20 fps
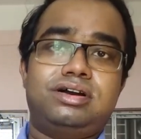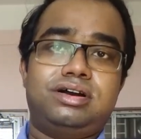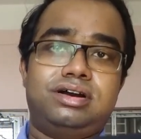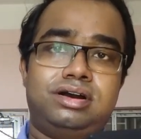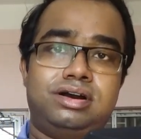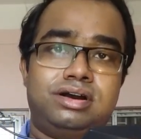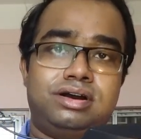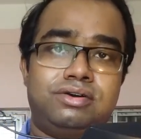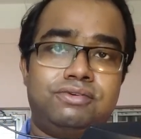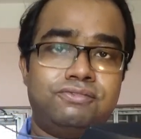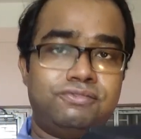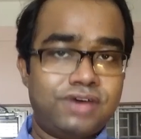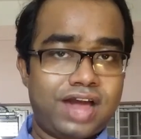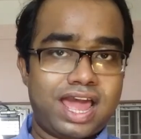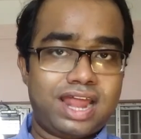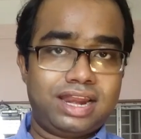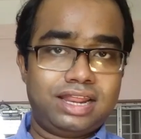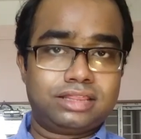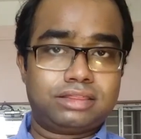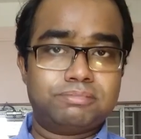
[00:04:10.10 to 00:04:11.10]
a
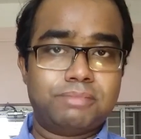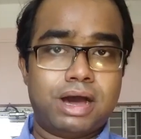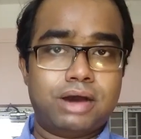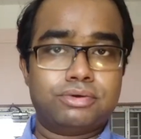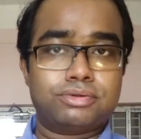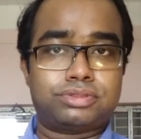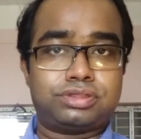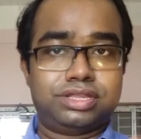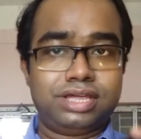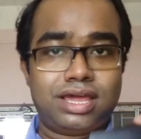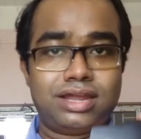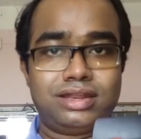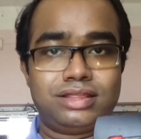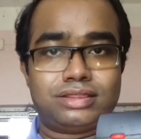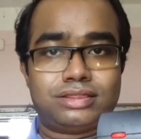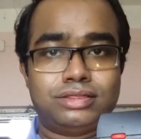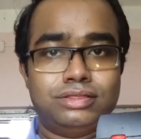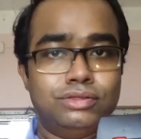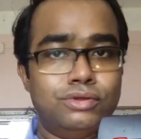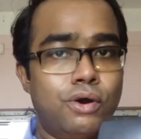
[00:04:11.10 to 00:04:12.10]
wireless mouse, there
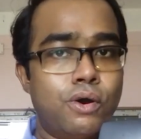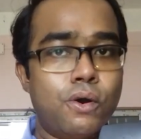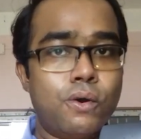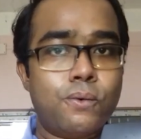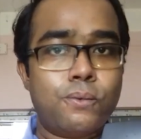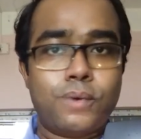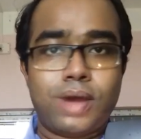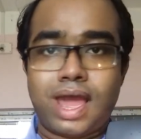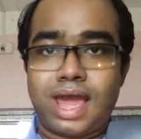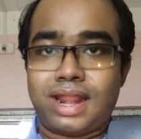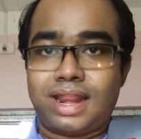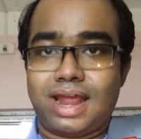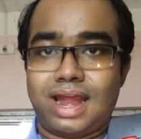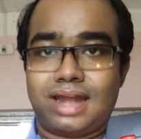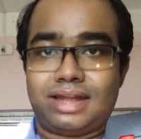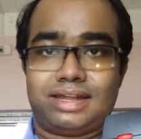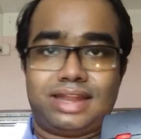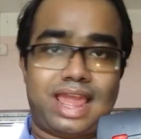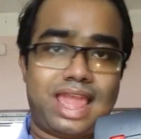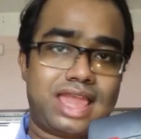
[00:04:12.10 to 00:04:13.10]
is no wire
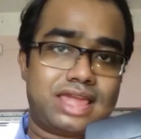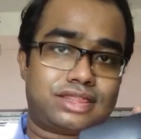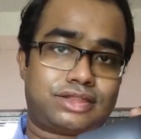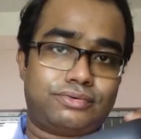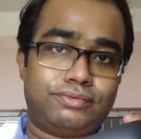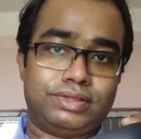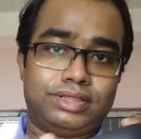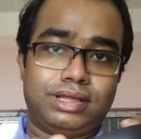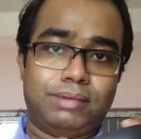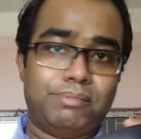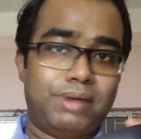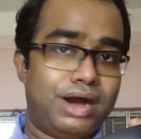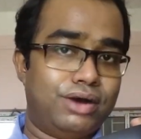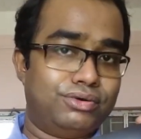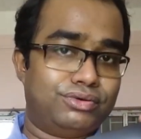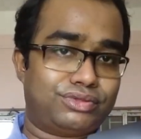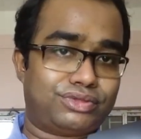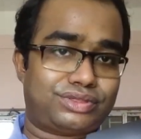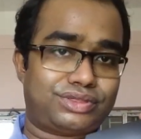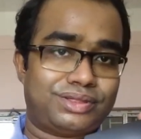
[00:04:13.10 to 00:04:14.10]
attached with the
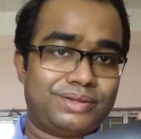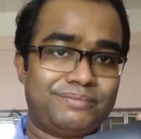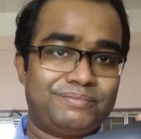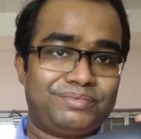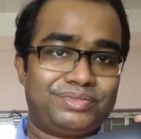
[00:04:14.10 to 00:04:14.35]
mouse.